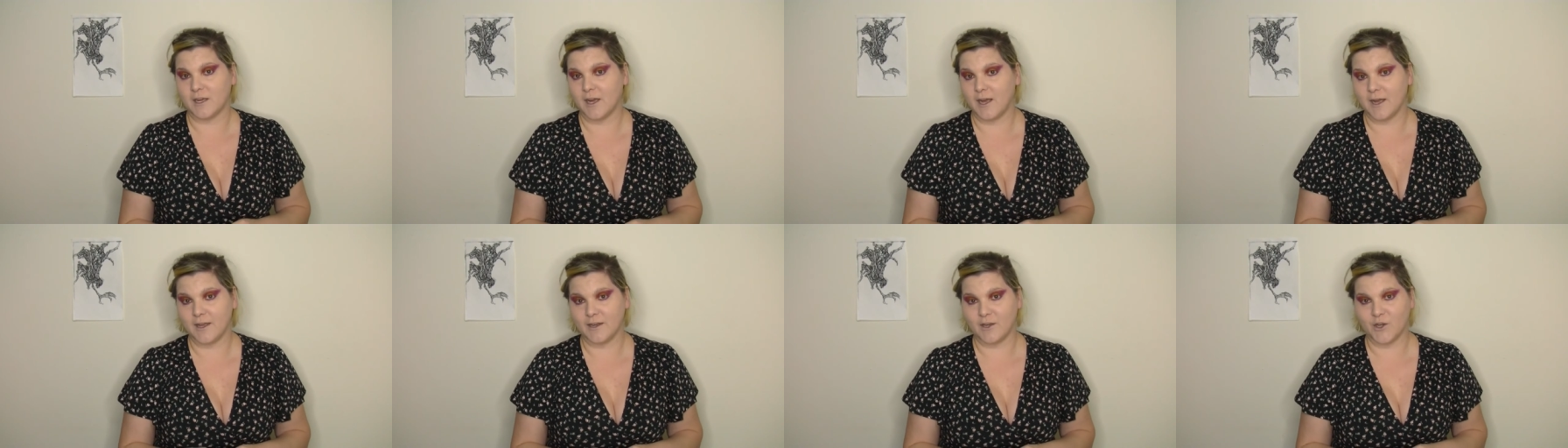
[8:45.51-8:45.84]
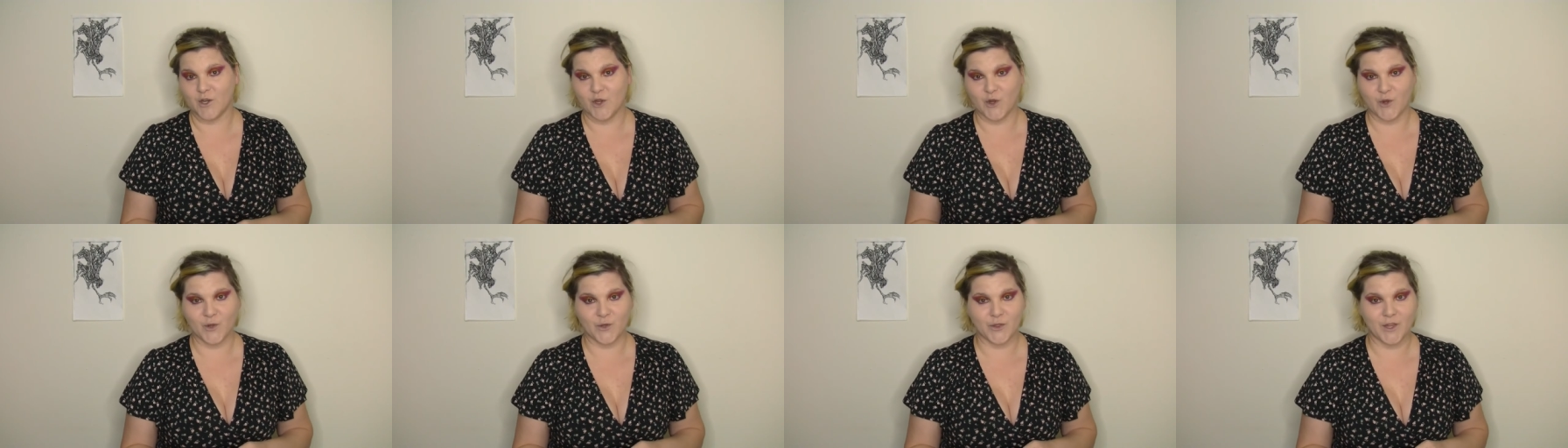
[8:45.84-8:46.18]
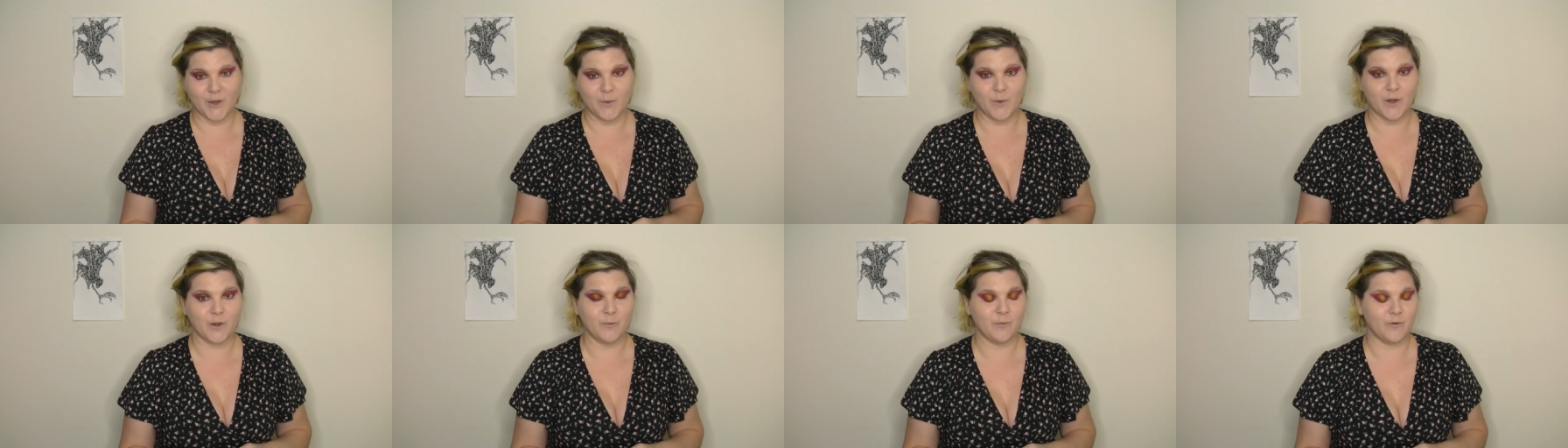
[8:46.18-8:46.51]
I hadn't heard
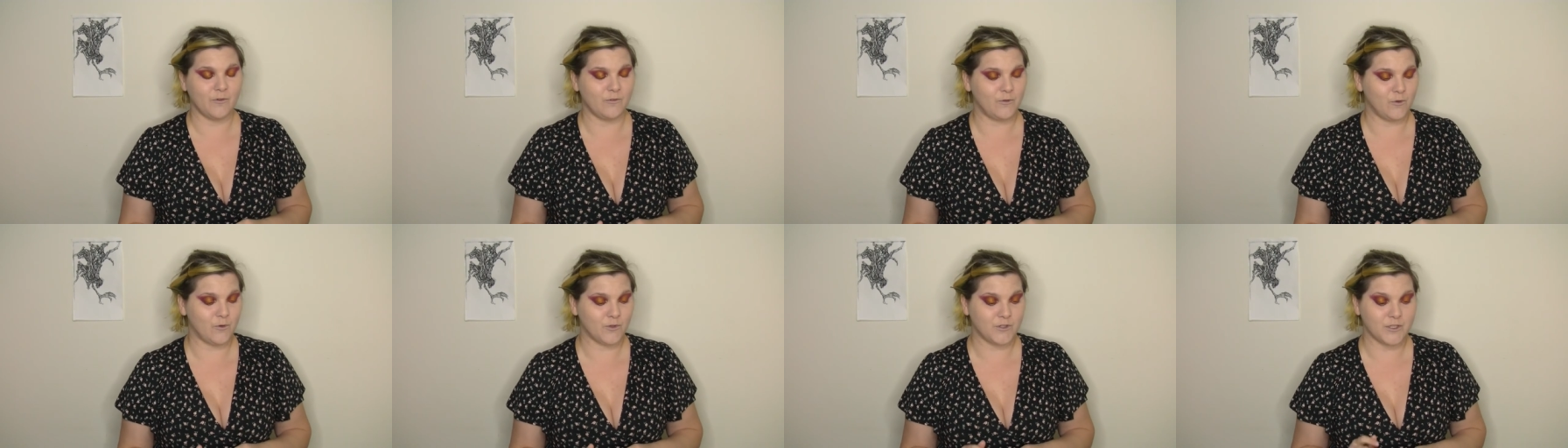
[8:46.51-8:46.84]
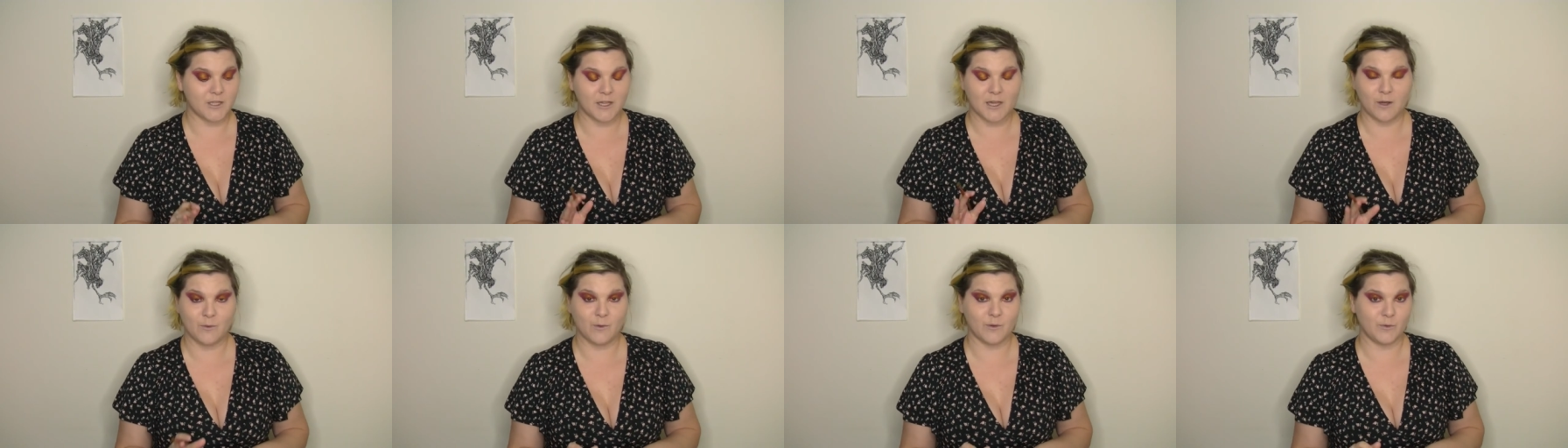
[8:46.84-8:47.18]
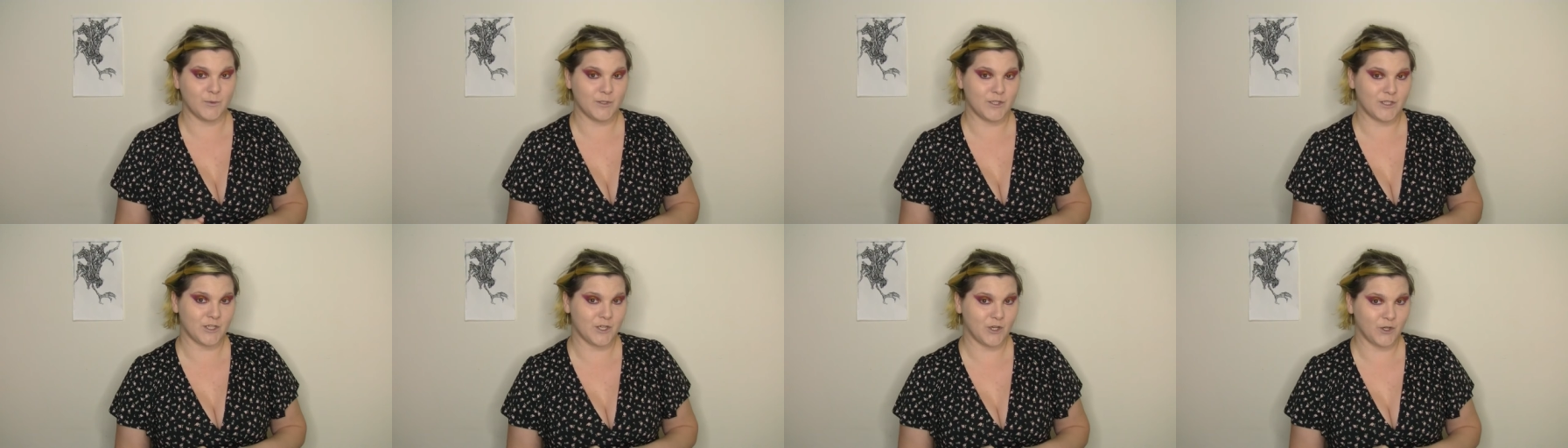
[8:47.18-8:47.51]
that one before, so that one
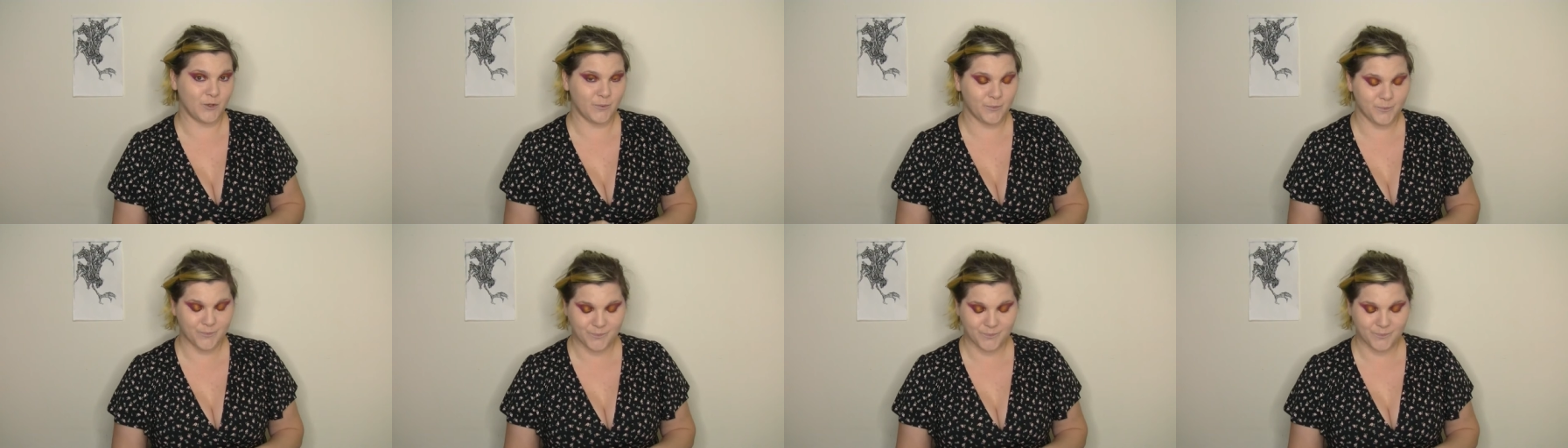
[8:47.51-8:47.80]
was new.